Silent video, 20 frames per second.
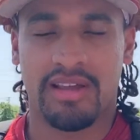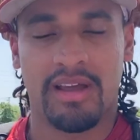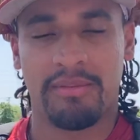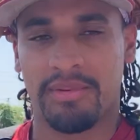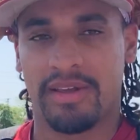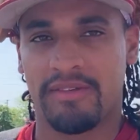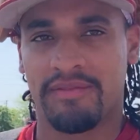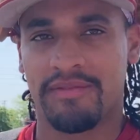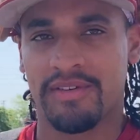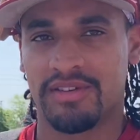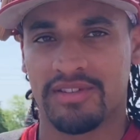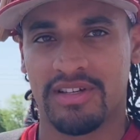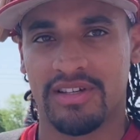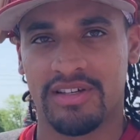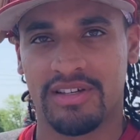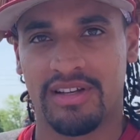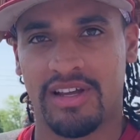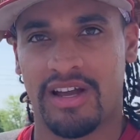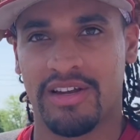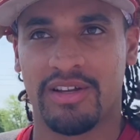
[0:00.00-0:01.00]
I mean, it feels
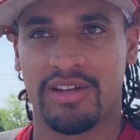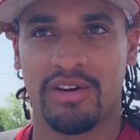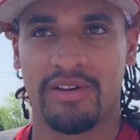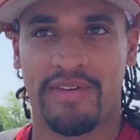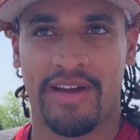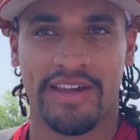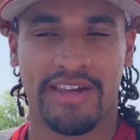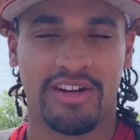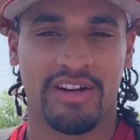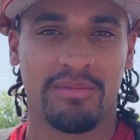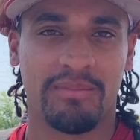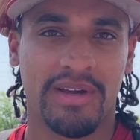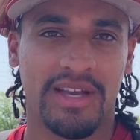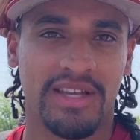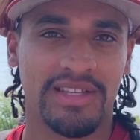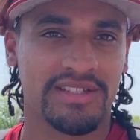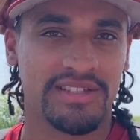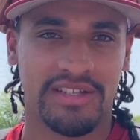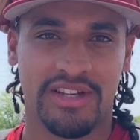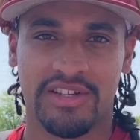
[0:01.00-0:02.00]
good. And I know if I get on
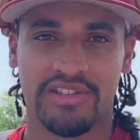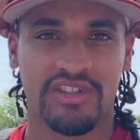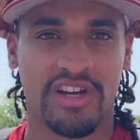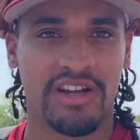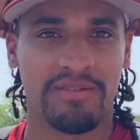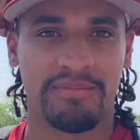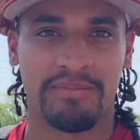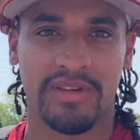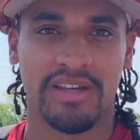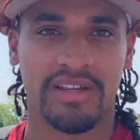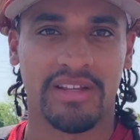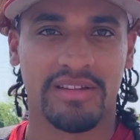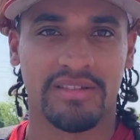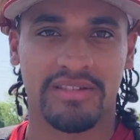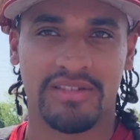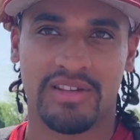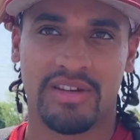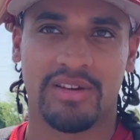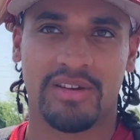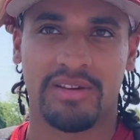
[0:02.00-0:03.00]
base, he's going to drive me in.
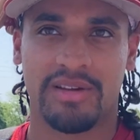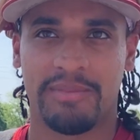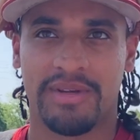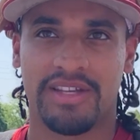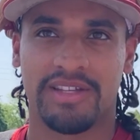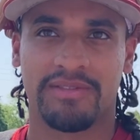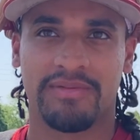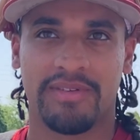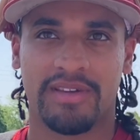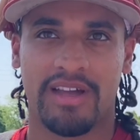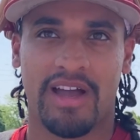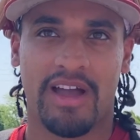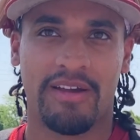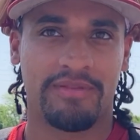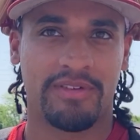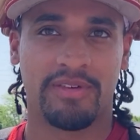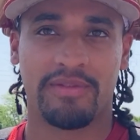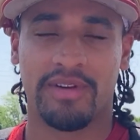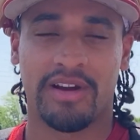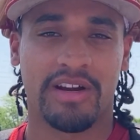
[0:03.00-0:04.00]
So, I mean, I
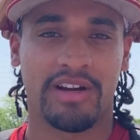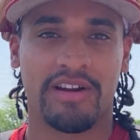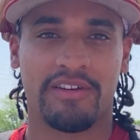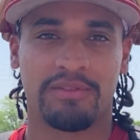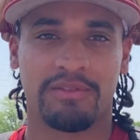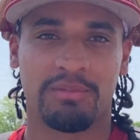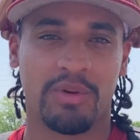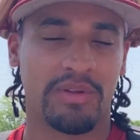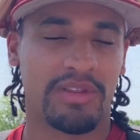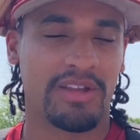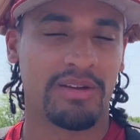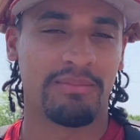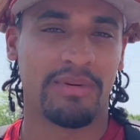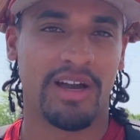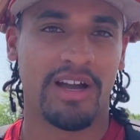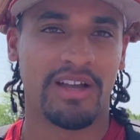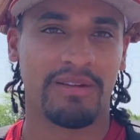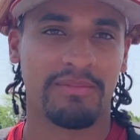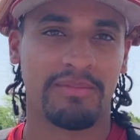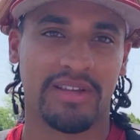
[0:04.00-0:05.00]
feel very comfortable with him
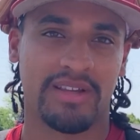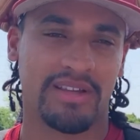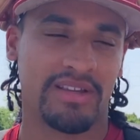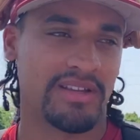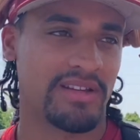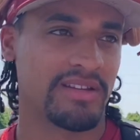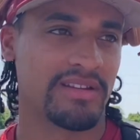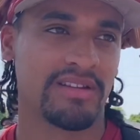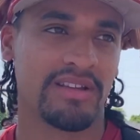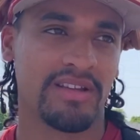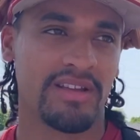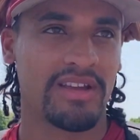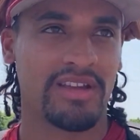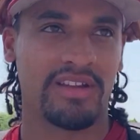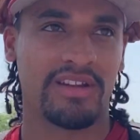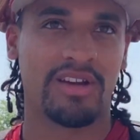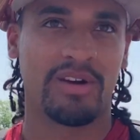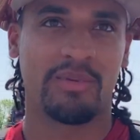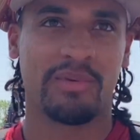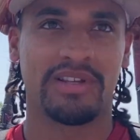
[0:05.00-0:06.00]
behind me. And,
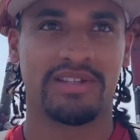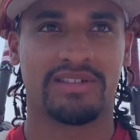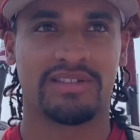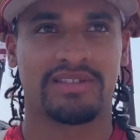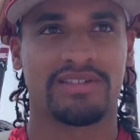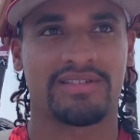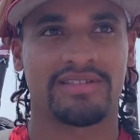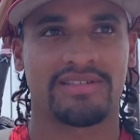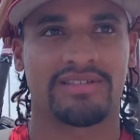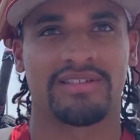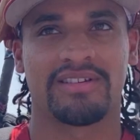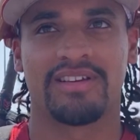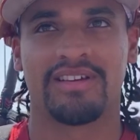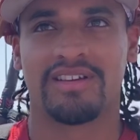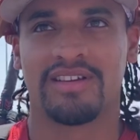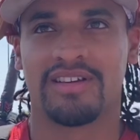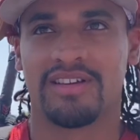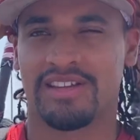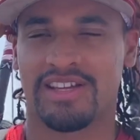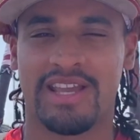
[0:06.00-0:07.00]
you know, we just,
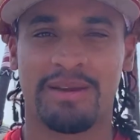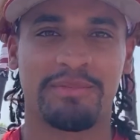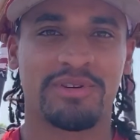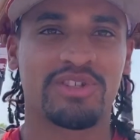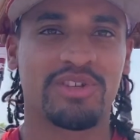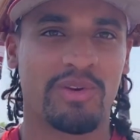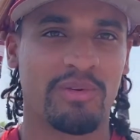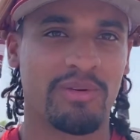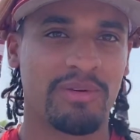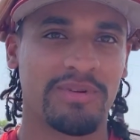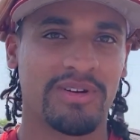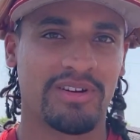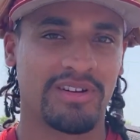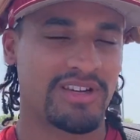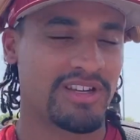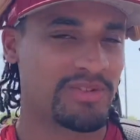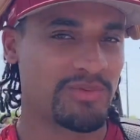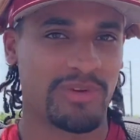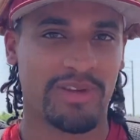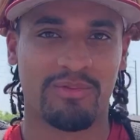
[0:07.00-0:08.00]
the chemistry we built
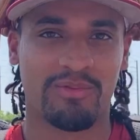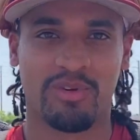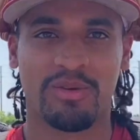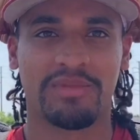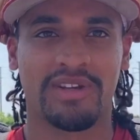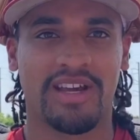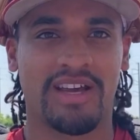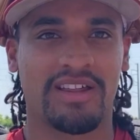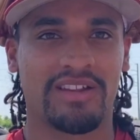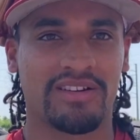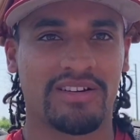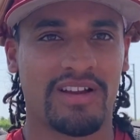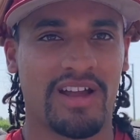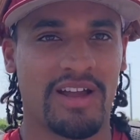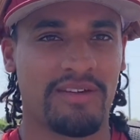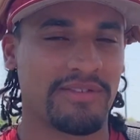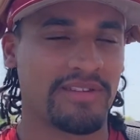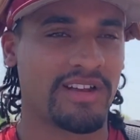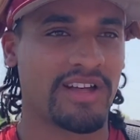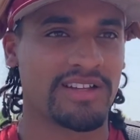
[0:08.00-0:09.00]
because we room together, I
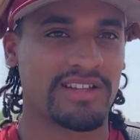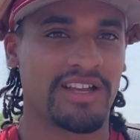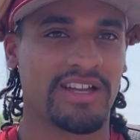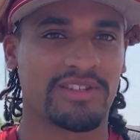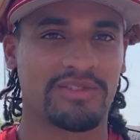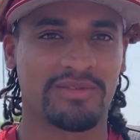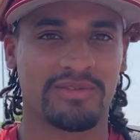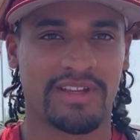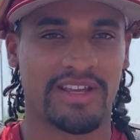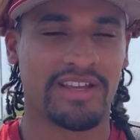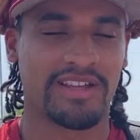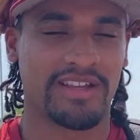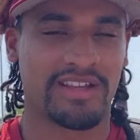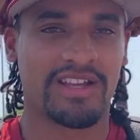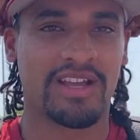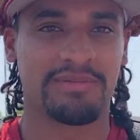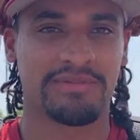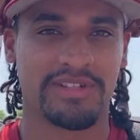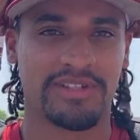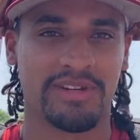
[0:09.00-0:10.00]
feel like that's, it
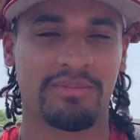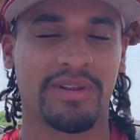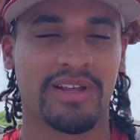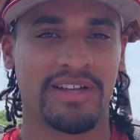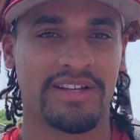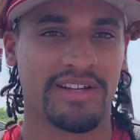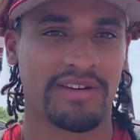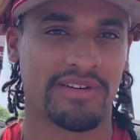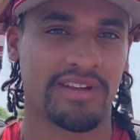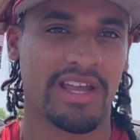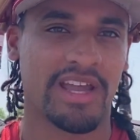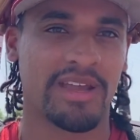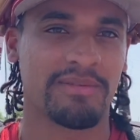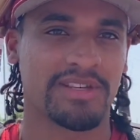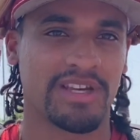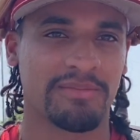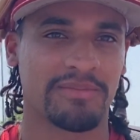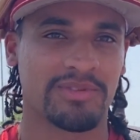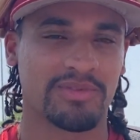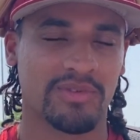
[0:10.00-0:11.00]
comes into play during game
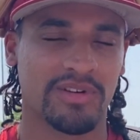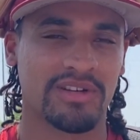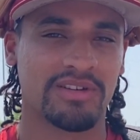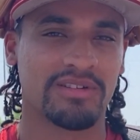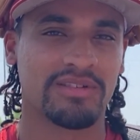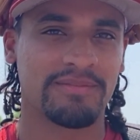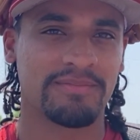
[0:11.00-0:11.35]
time as well.